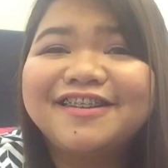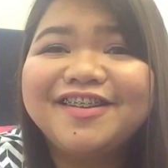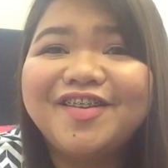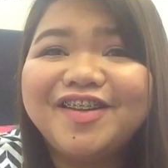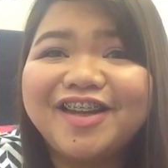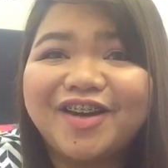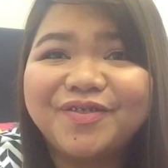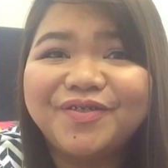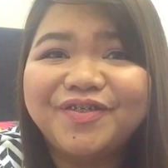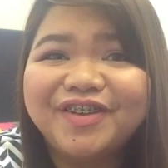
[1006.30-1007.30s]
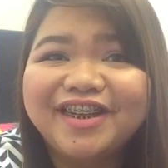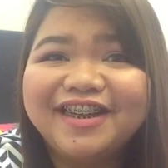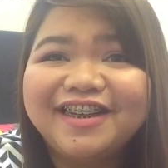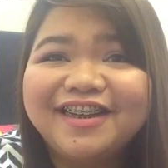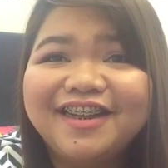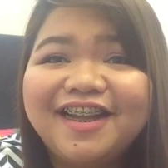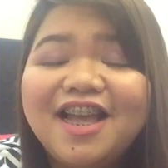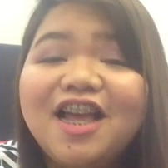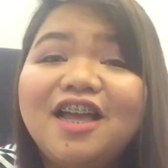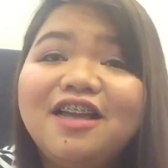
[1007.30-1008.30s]
your love.
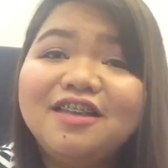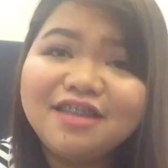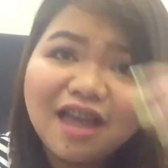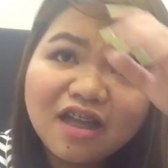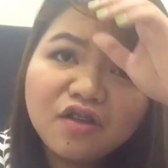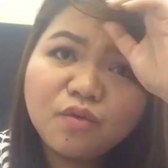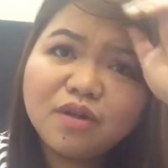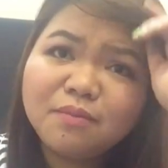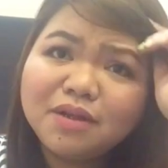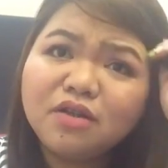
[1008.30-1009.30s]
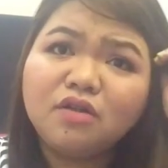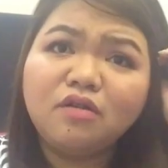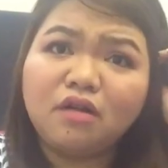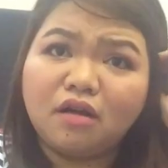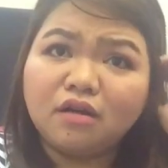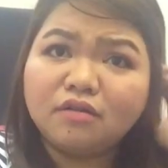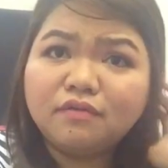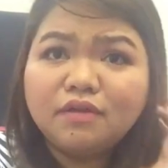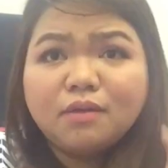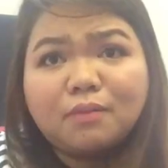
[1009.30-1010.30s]
Yeah, you will meet your love,
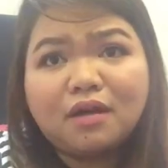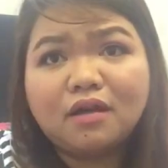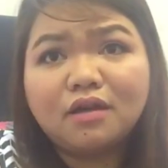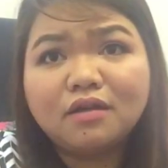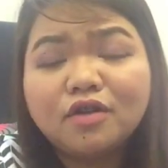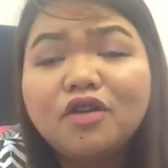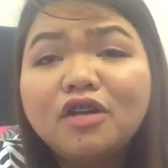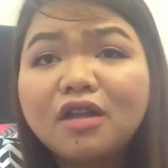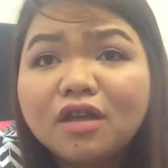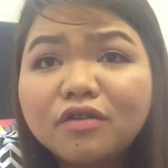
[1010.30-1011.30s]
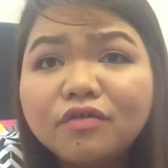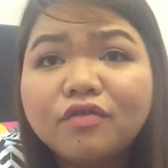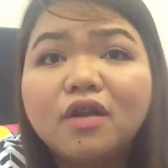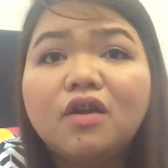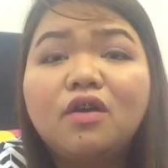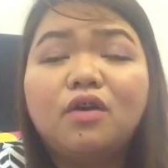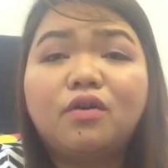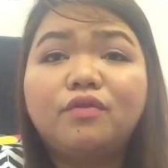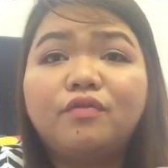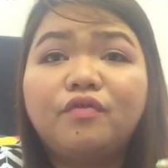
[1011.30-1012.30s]
diba? Your love
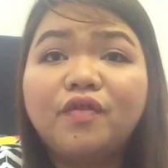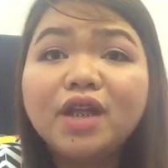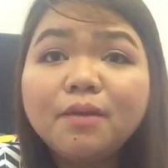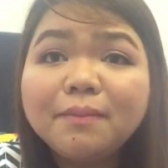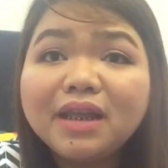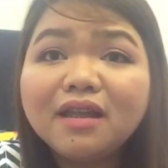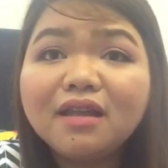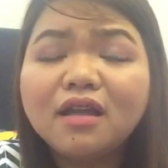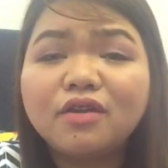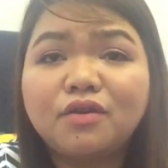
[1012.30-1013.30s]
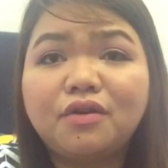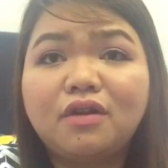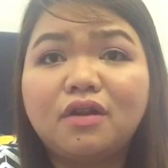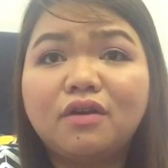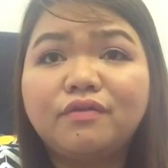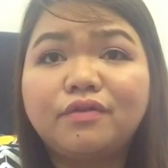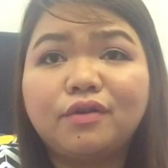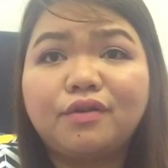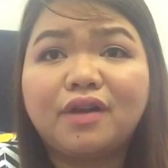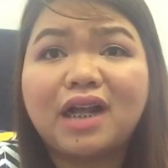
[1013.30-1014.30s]
of filming, your love to
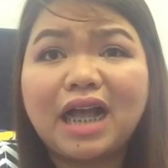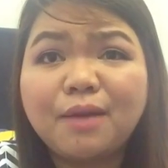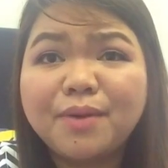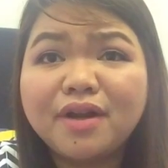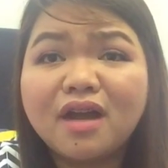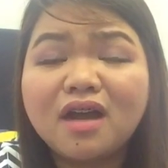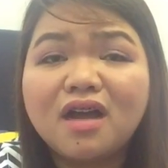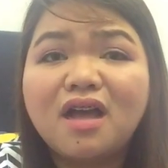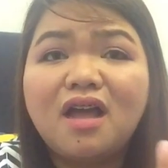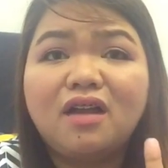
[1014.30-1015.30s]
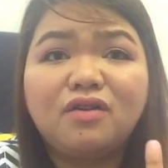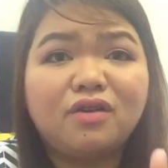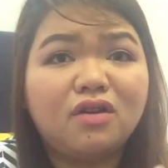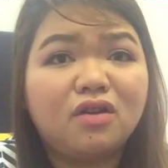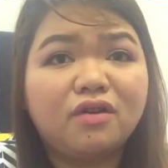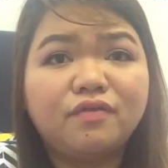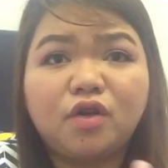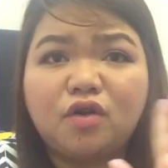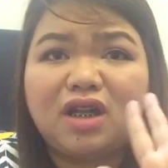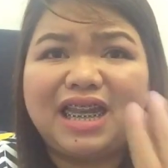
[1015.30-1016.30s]
your camera, your love to
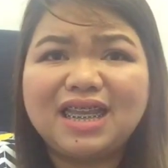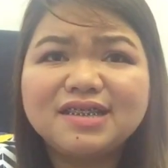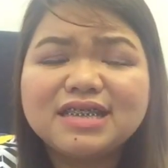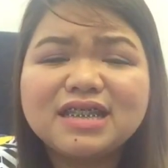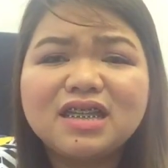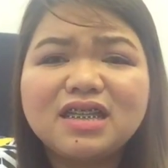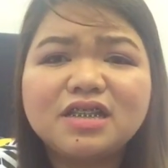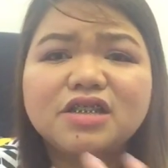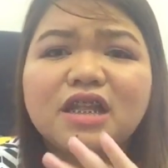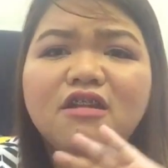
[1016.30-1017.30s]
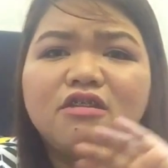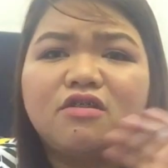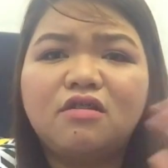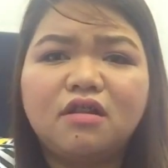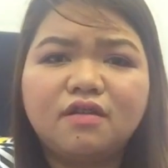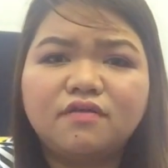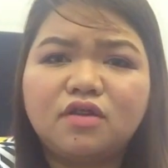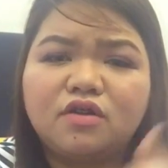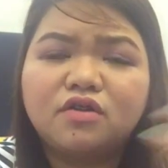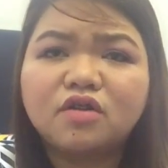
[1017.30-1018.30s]
your lenses, your love
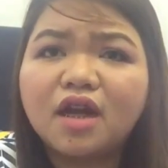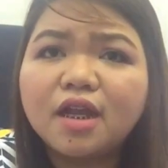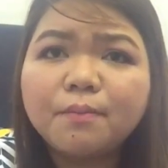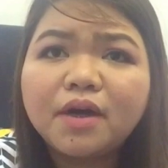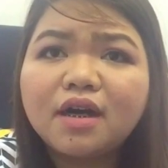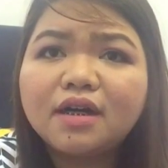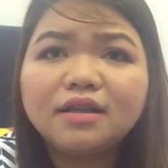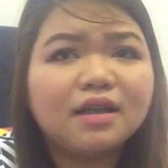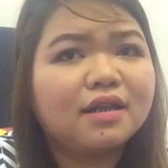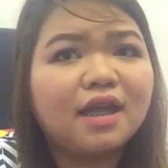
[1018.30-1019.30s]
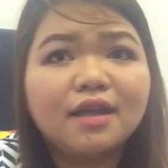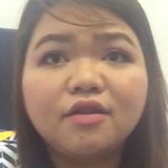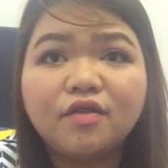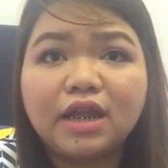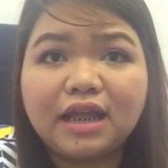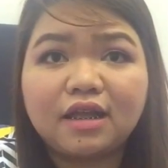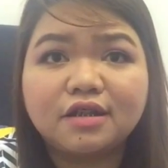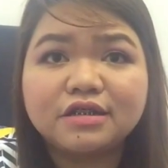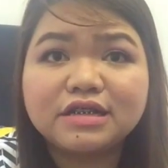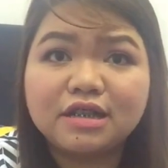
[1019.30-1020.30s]
to your tripod, and anything
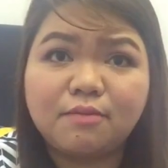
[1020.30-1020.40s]
else.